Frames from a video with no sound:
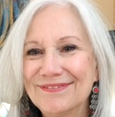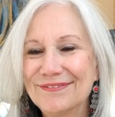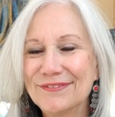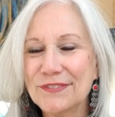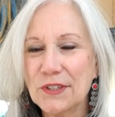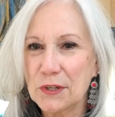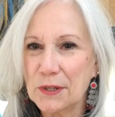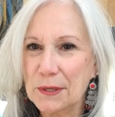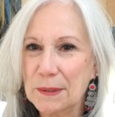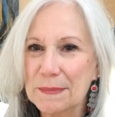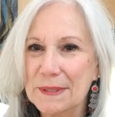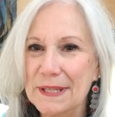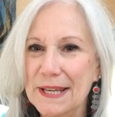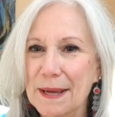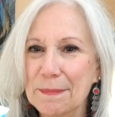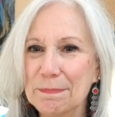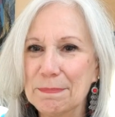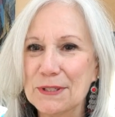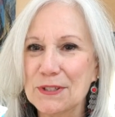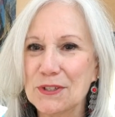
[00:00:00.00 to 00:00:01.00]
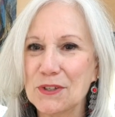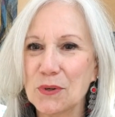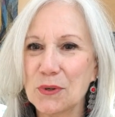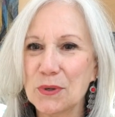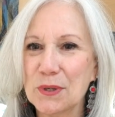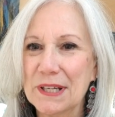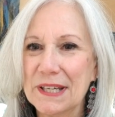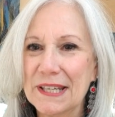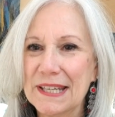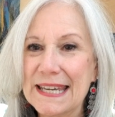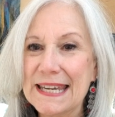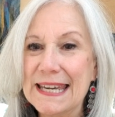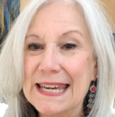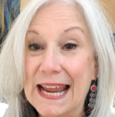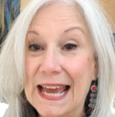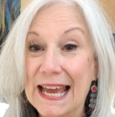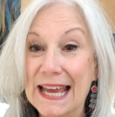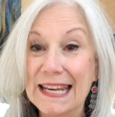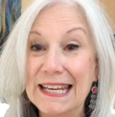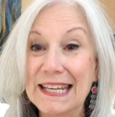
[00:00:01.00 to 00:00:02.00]
Welcome to episode
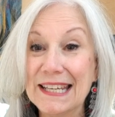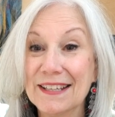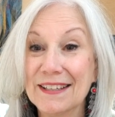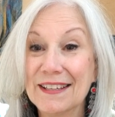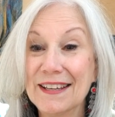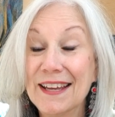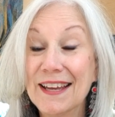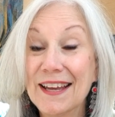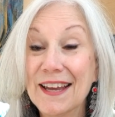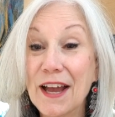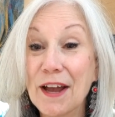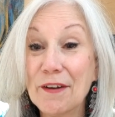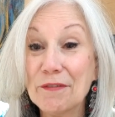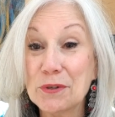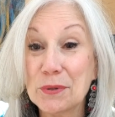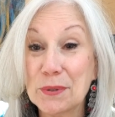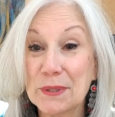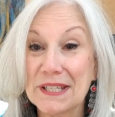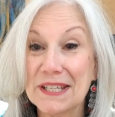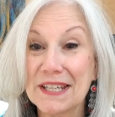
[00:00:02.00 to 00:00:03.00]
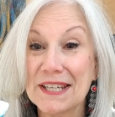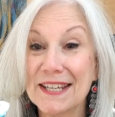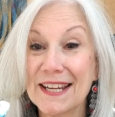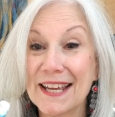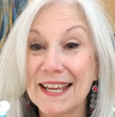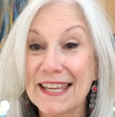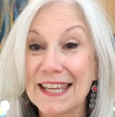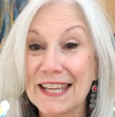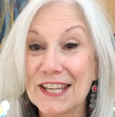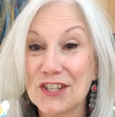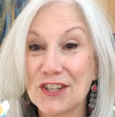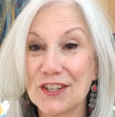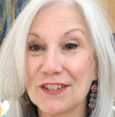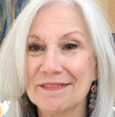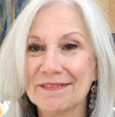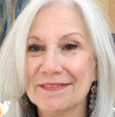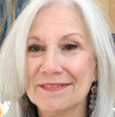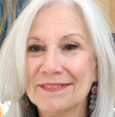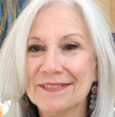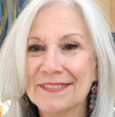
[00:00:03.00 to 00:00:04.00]
9 of Twisted Dye Kitchen.
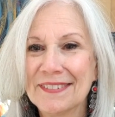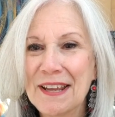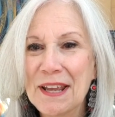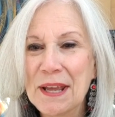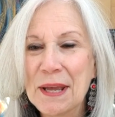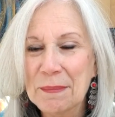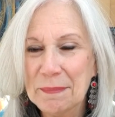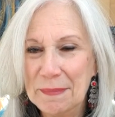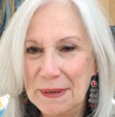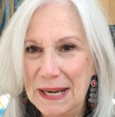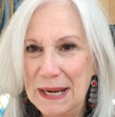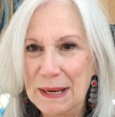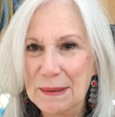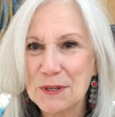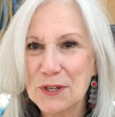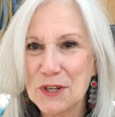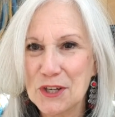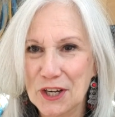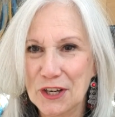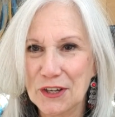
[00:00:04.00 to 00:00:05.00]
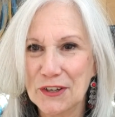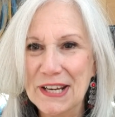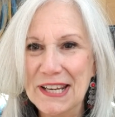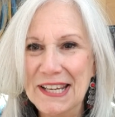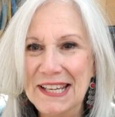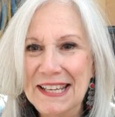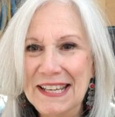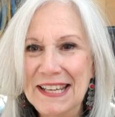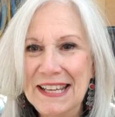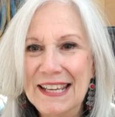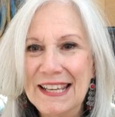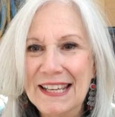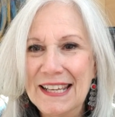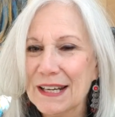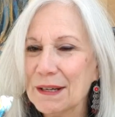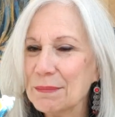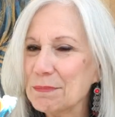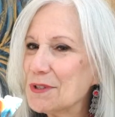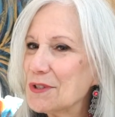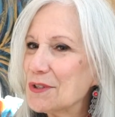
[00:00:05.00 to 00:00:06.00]
My name is Sherry,
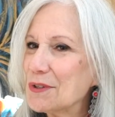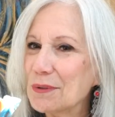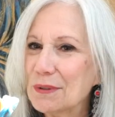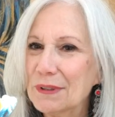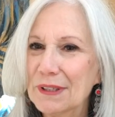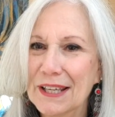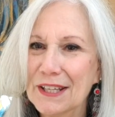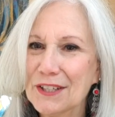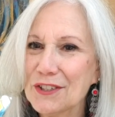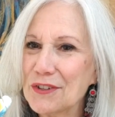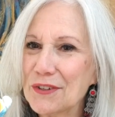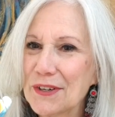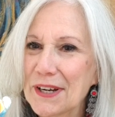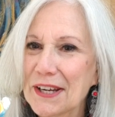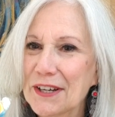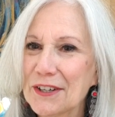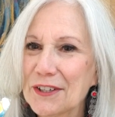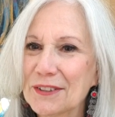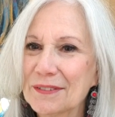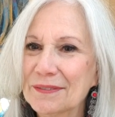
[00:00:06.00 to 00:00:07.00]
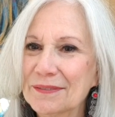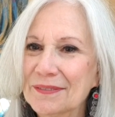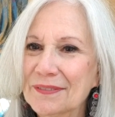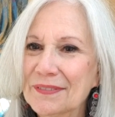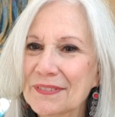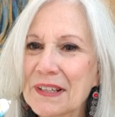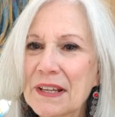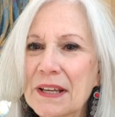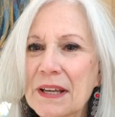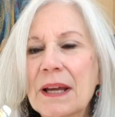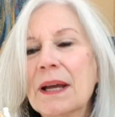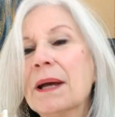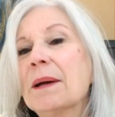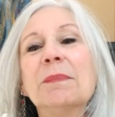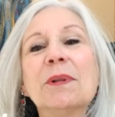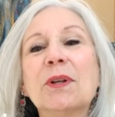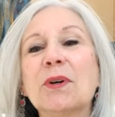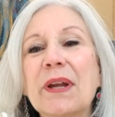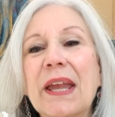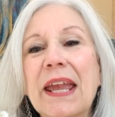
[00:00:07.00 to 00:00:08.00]
and I'm so glad you're here. I'm
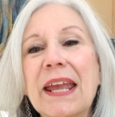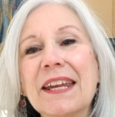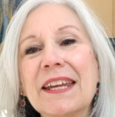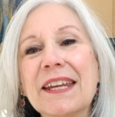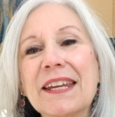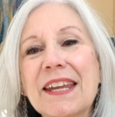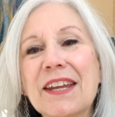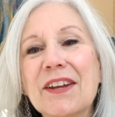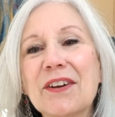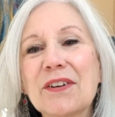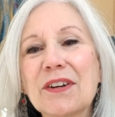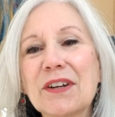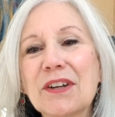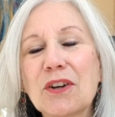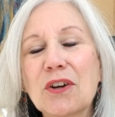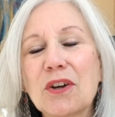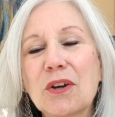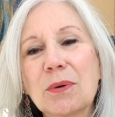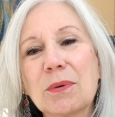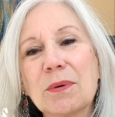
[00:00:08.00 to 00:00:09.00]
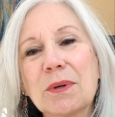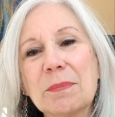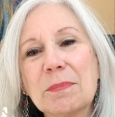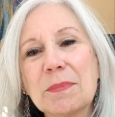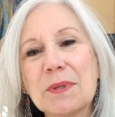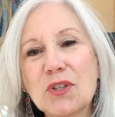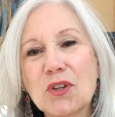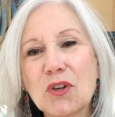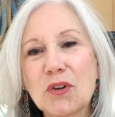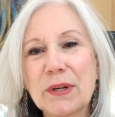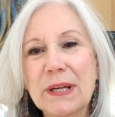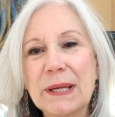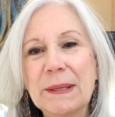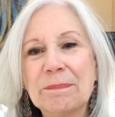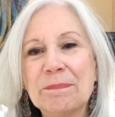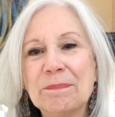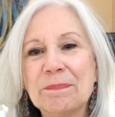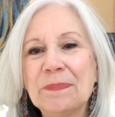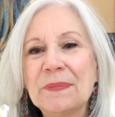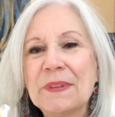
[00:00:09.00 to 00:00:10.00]
located here in Kirkwood, Missouri,
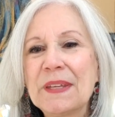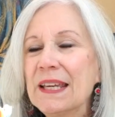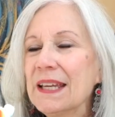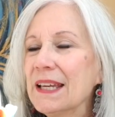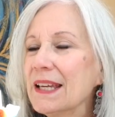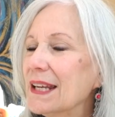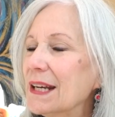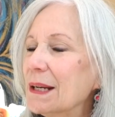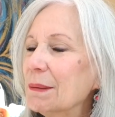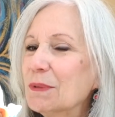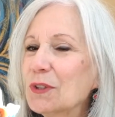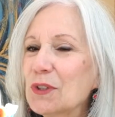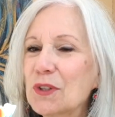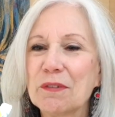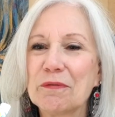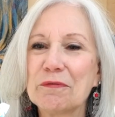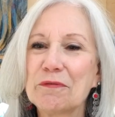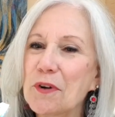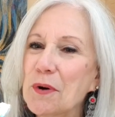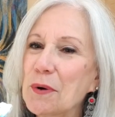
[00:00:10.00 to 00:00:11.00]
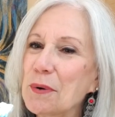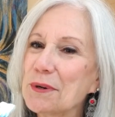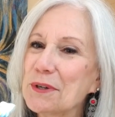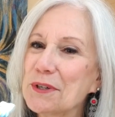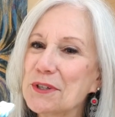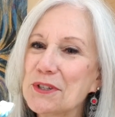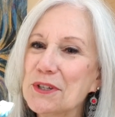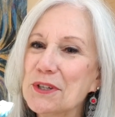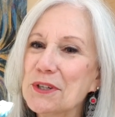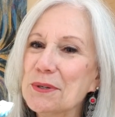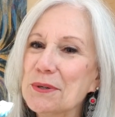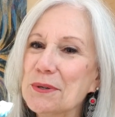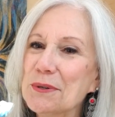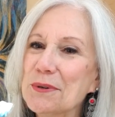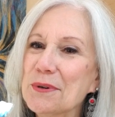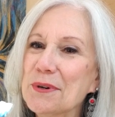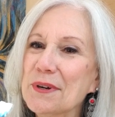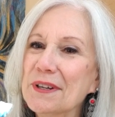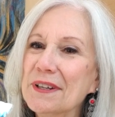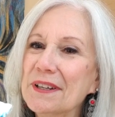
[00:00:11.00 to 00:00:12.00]
and I'm looking forward
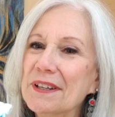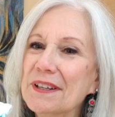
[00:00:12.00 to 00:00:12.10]
to